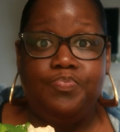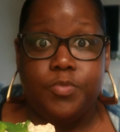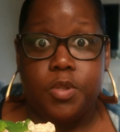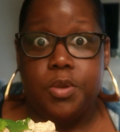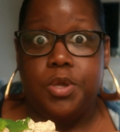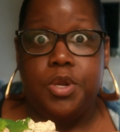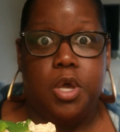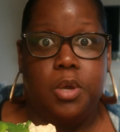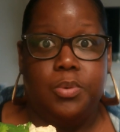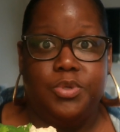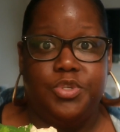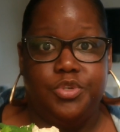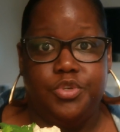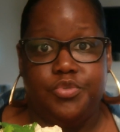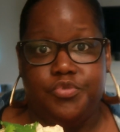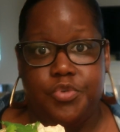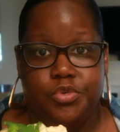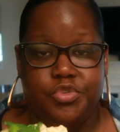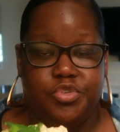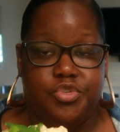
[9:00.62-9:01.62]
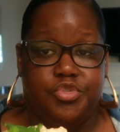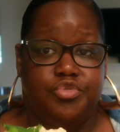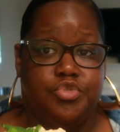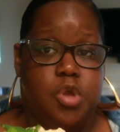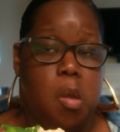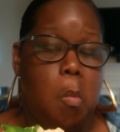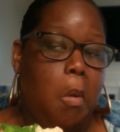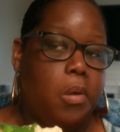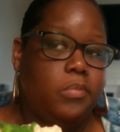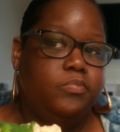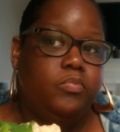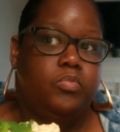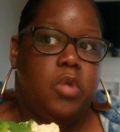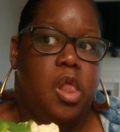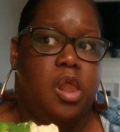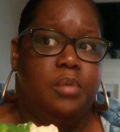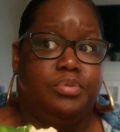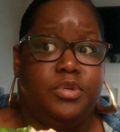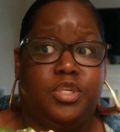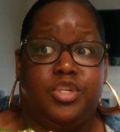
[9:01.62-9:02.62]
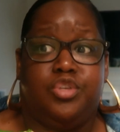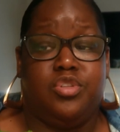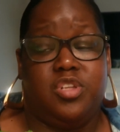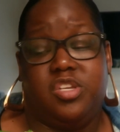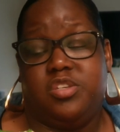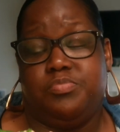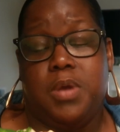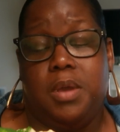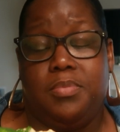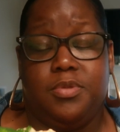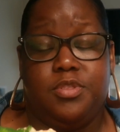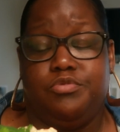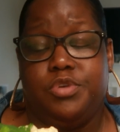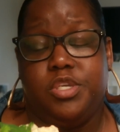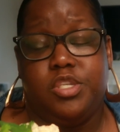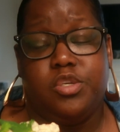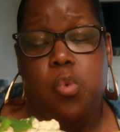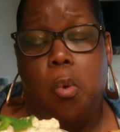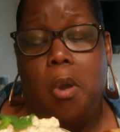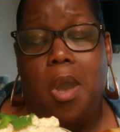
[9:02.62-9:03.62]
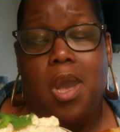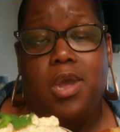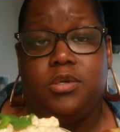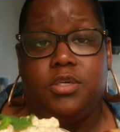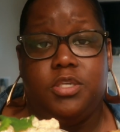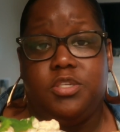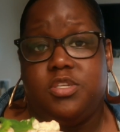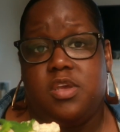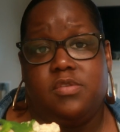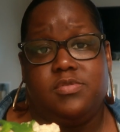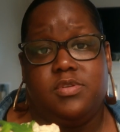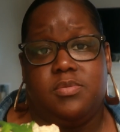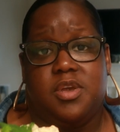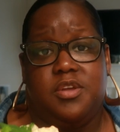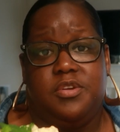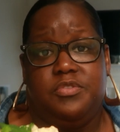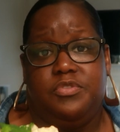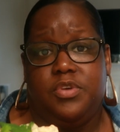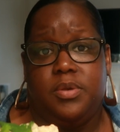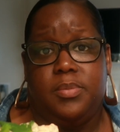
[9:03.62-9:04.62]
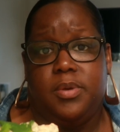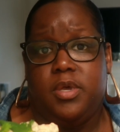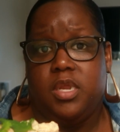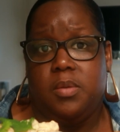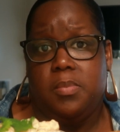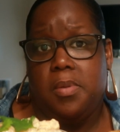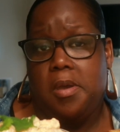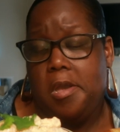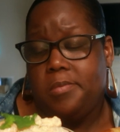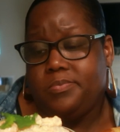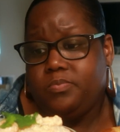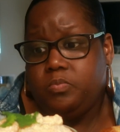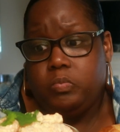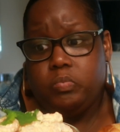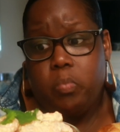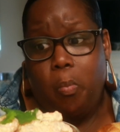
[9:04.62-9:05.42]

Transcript: I'm gonna always use frozen shrimp. And I'm pretty sure that's probably the reason why it does have some kind of film on it, but